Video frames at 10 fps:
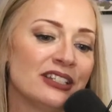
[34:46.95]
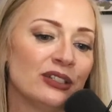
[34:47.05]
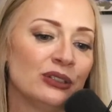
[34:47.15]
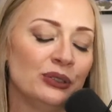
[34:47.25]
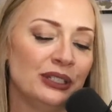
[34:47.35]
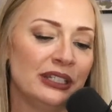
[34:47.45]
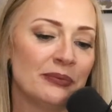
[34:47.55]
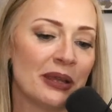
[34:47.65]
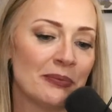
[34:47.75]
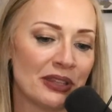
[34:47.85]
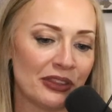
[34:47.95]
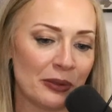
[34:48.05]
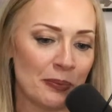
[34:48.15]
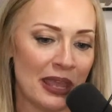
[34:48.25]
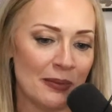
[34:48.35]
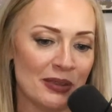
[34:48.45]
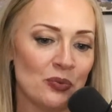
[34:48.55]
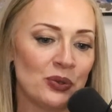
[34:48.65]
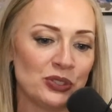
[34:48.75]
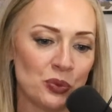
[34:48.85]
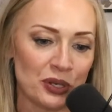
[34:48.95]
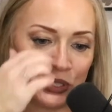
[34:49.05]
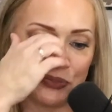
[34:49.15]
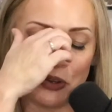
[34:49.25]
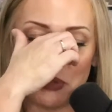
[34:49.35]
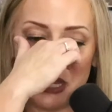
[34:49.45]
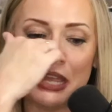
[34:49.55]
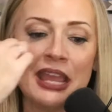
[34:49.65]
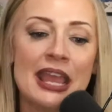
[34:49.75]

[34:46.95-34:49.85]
included in my monthly payment, which works for me.